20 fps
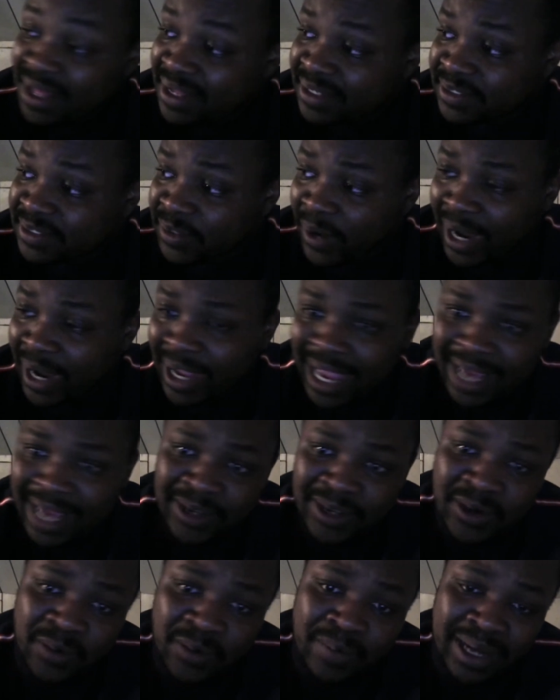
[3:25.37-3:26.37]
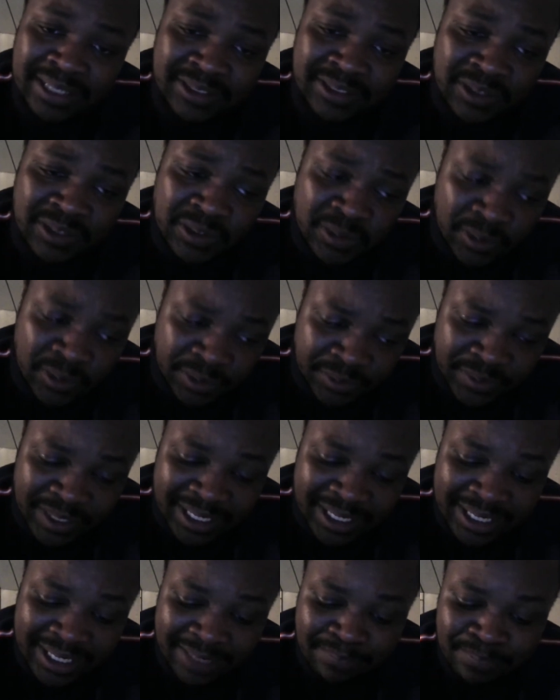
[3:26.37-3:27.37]
So I had to go back to the
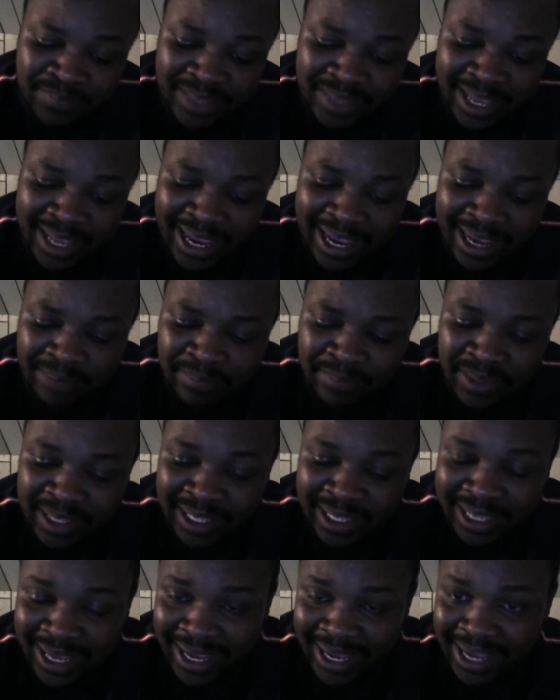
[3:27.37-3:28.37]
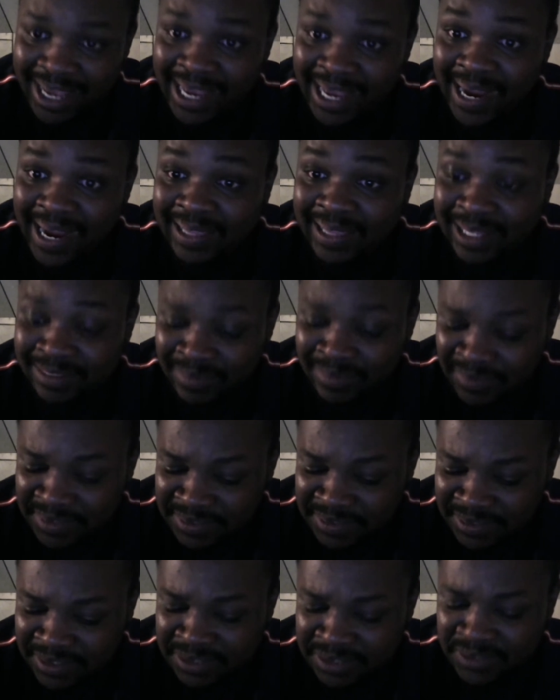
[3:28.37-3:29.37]
notary and be like, hey, I lost my
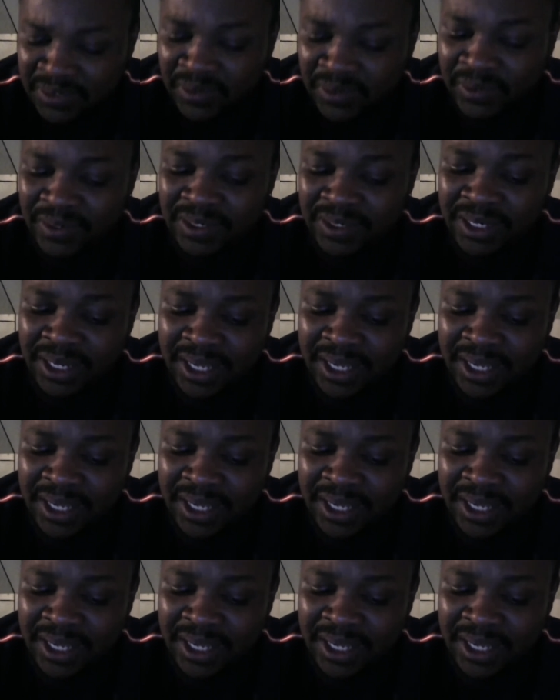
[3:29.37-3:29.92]
registration card.